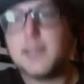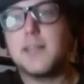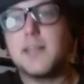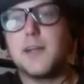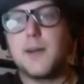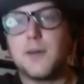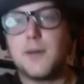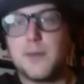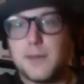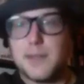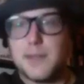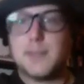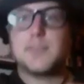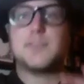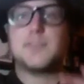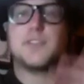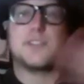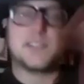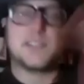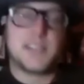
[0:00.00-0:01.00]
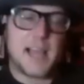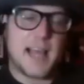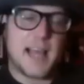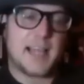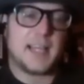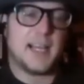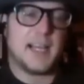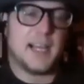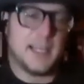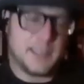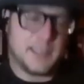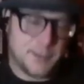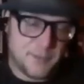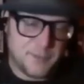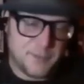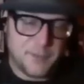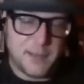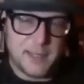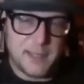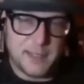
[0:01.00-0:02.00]
you know, just yeah. that kind
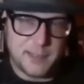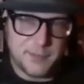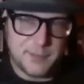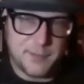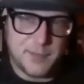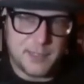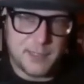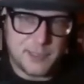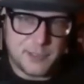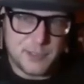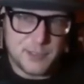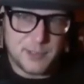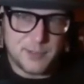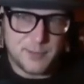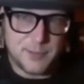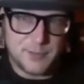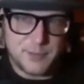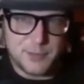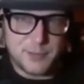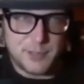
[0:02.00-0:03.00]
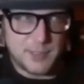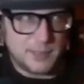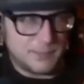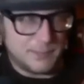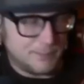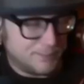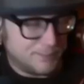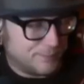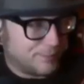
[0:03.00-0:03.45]
of elevation of shit.